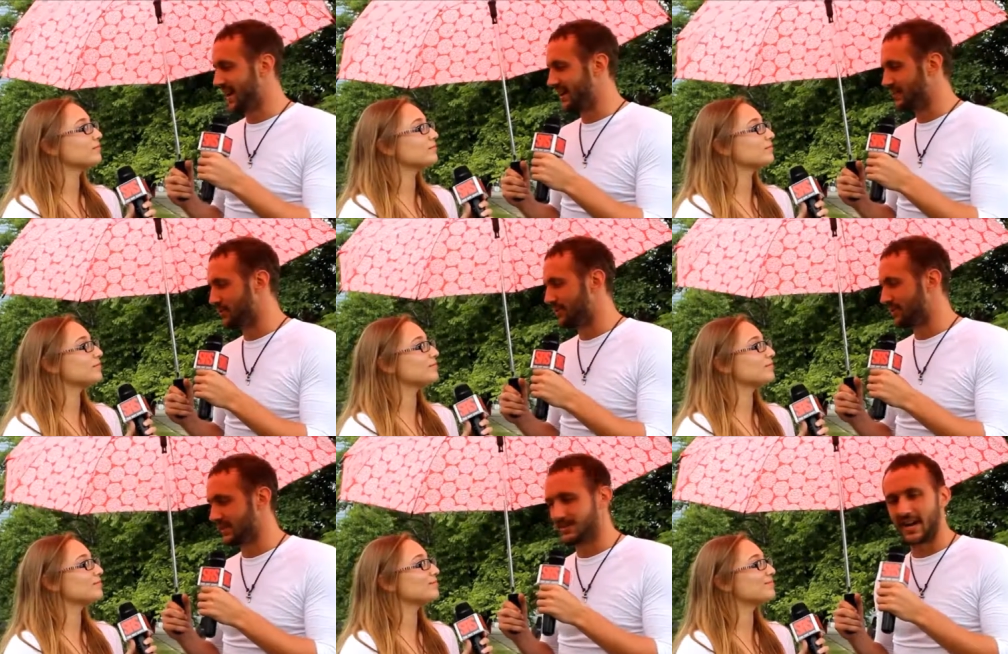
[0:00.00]
Speaker 1: man and always
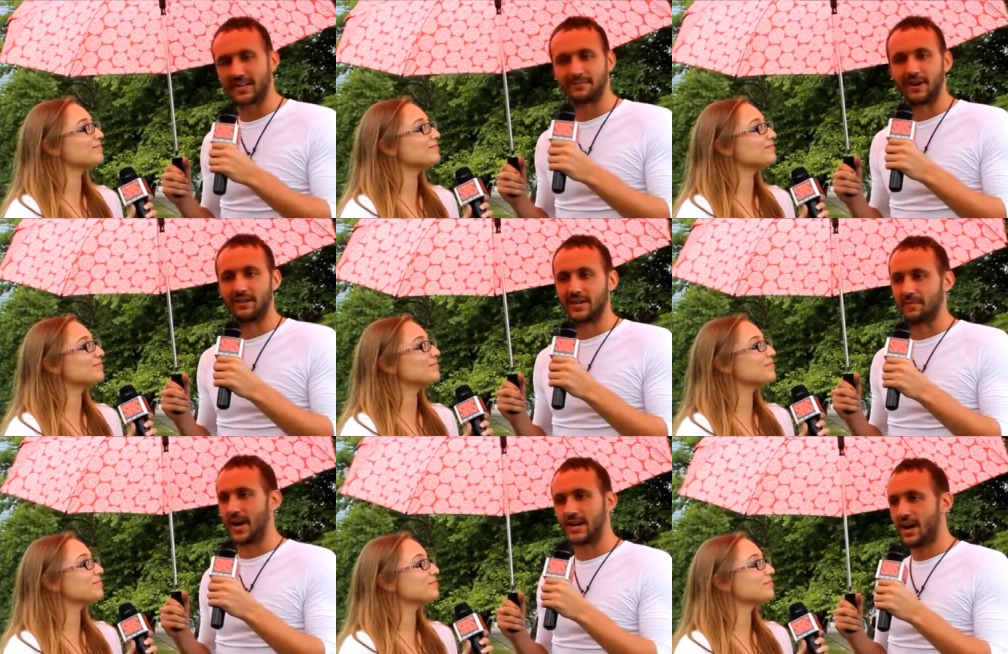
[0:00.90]
texts me all the
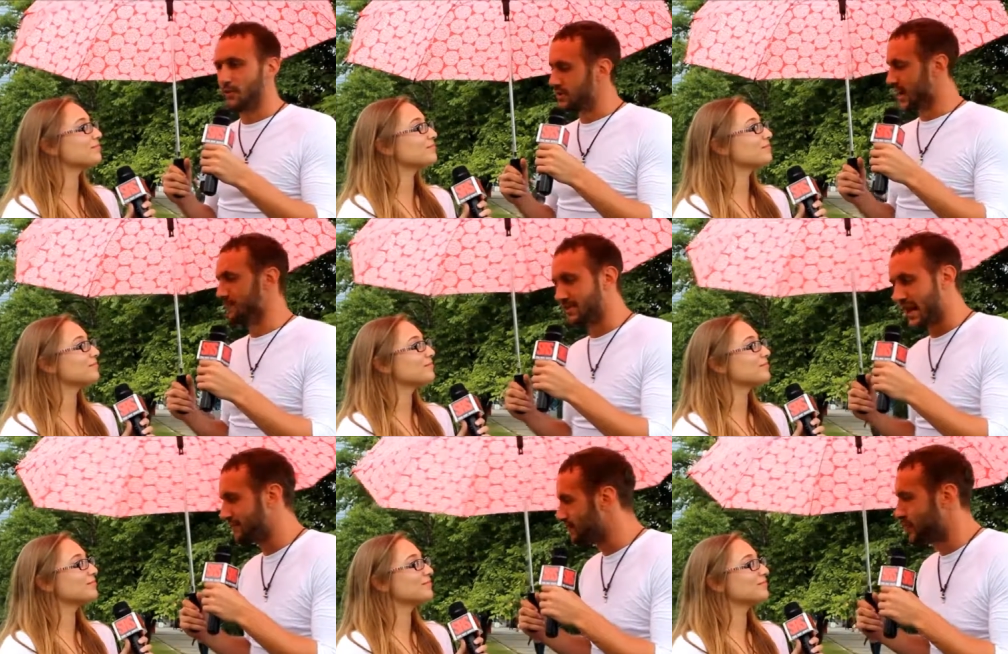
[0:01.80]
time. Hey, we just gotta be
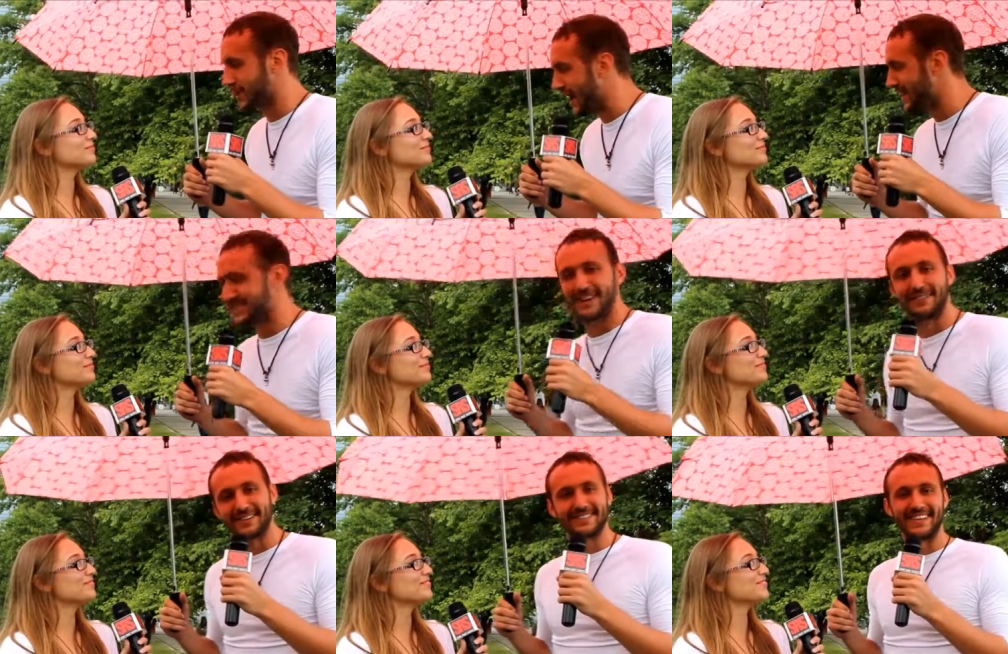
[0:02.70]
thankful for what God's
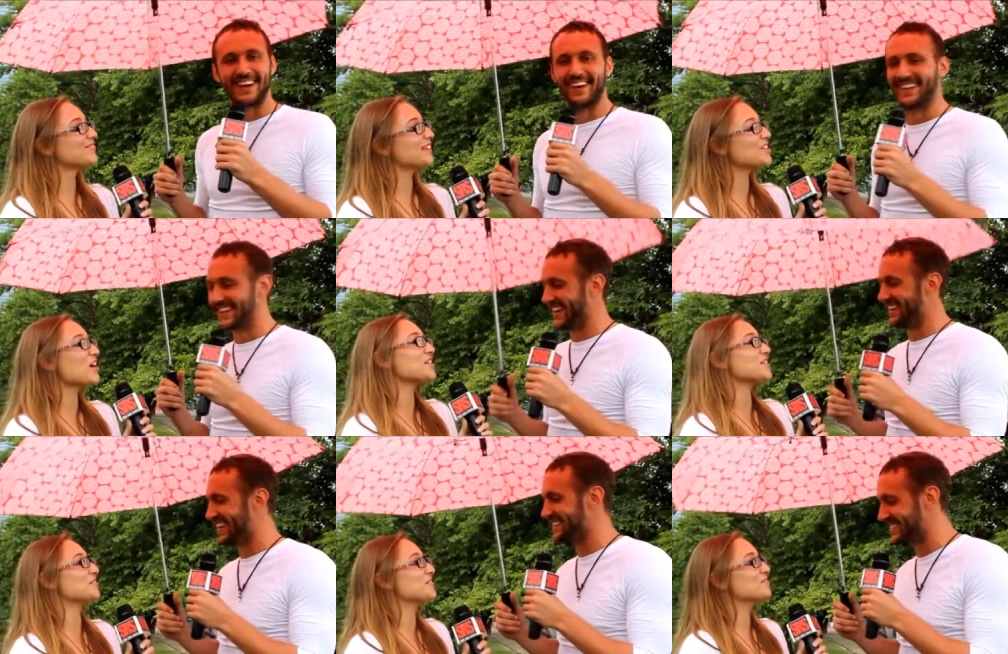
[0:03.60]
given us, you know, and, awesome.
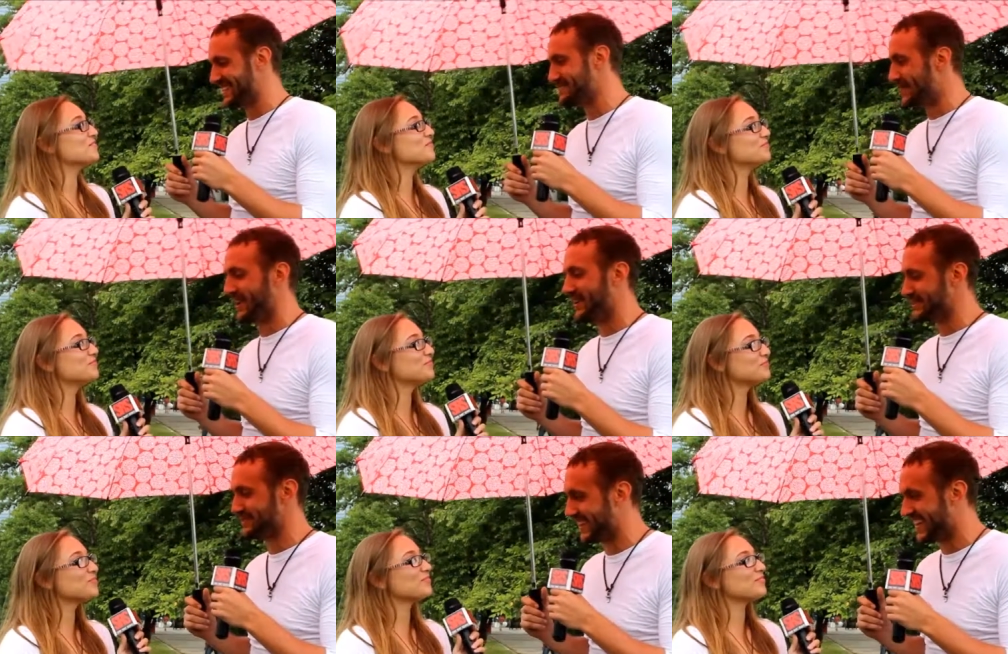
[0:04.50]
and that's it's pretty
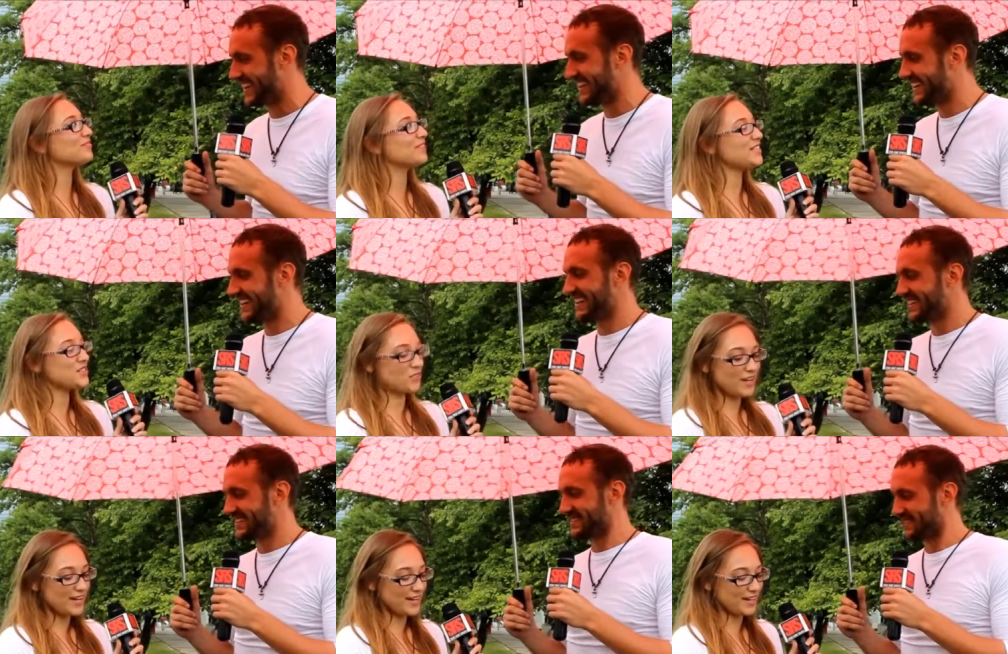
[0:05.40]
awesome. Yeah.
Speaker 2: That's
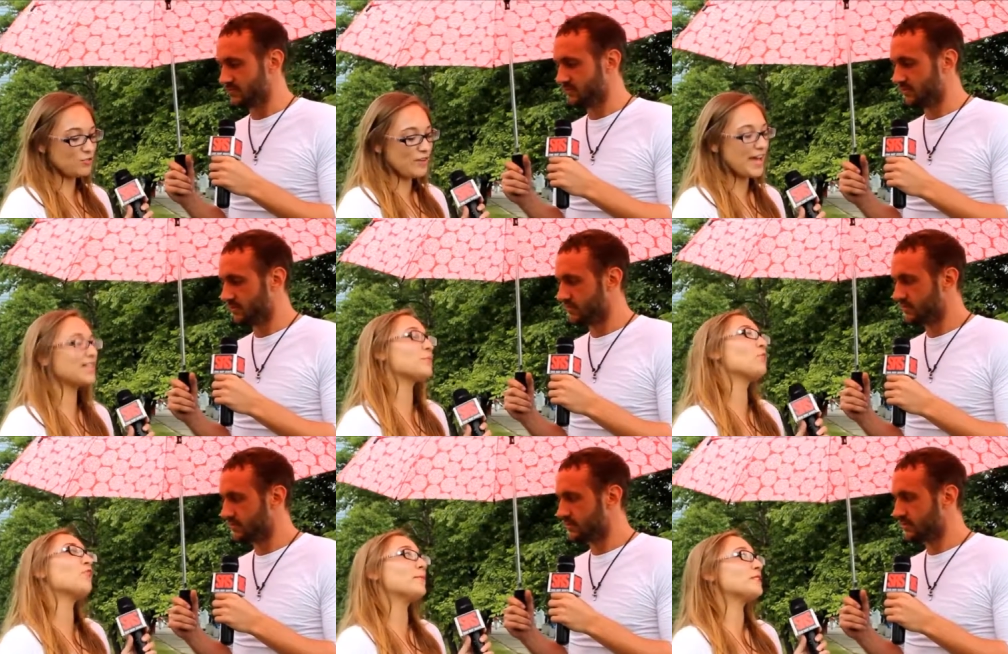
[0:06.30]
great. You've had the
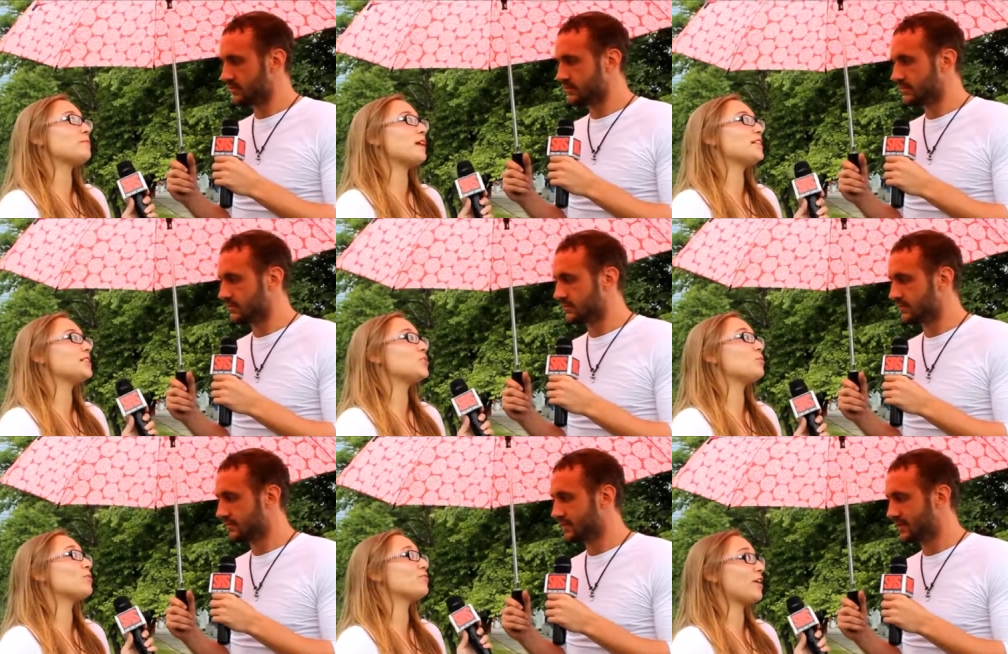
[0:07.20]
performance bug since
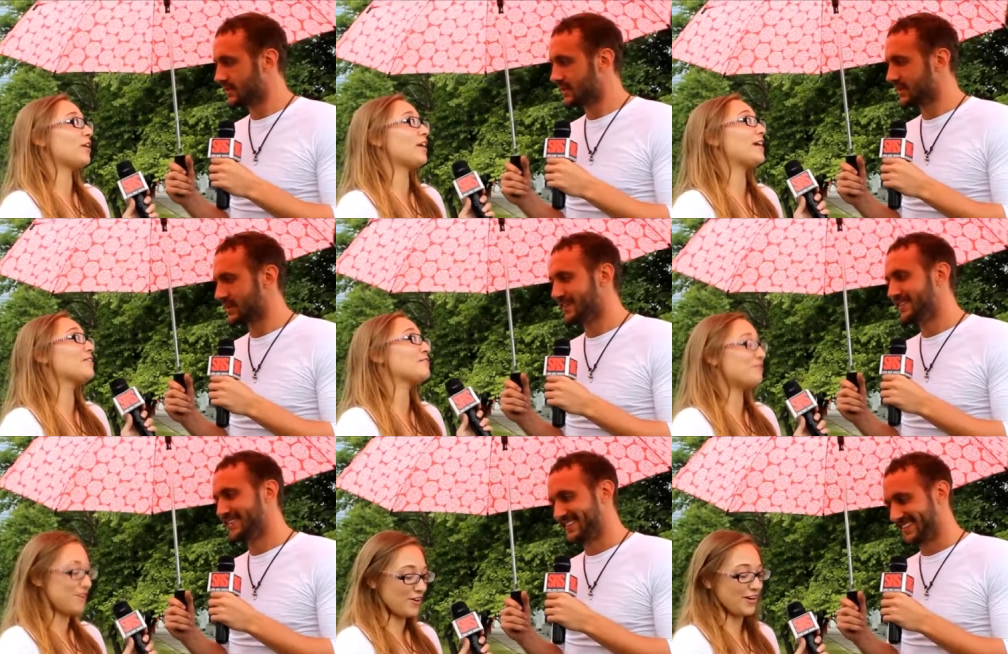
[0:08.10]
you were very
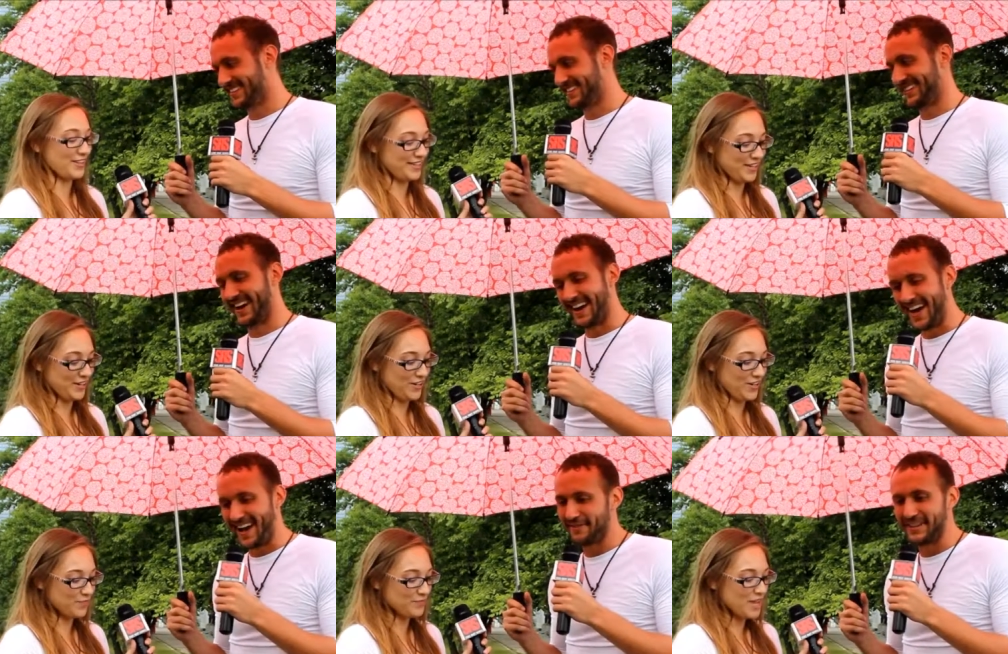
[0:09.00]
very little. I
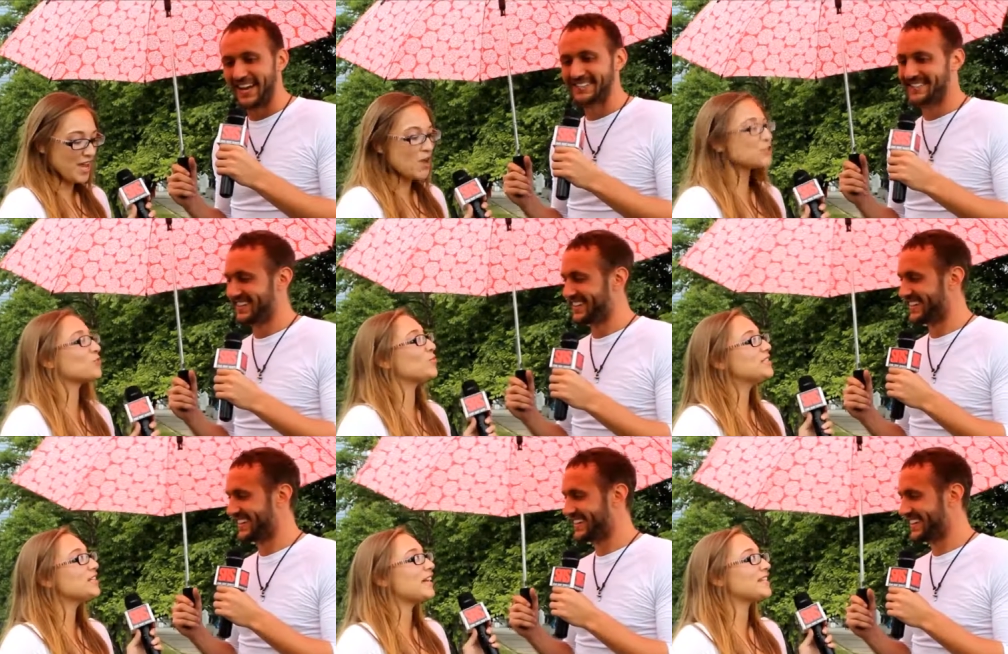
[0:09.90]
Speaker 1: have, yes. So
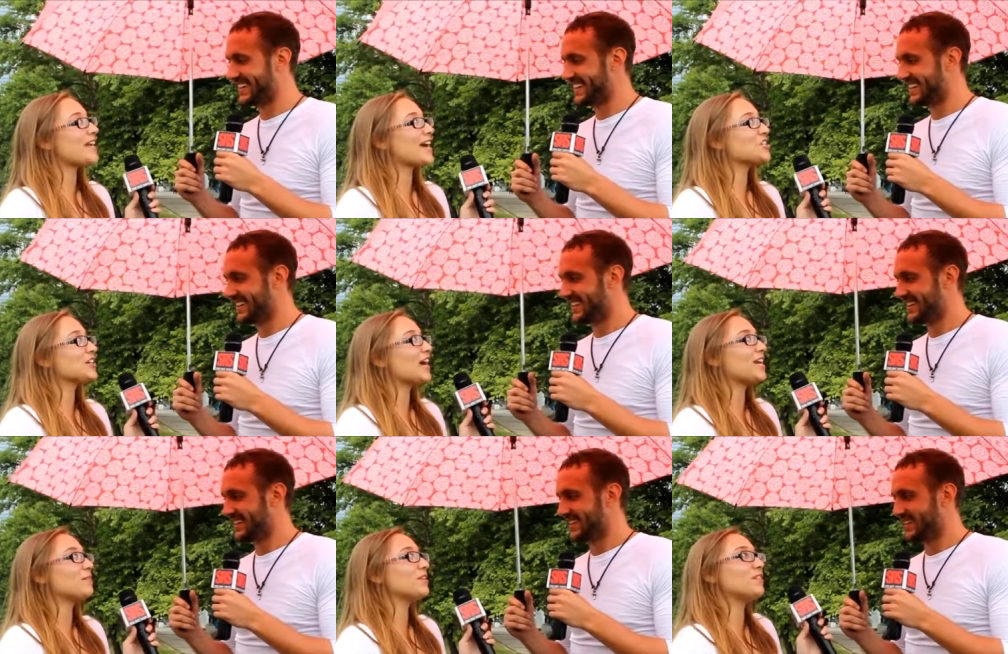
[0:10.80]
Speaker 2: what's it like to actually kind of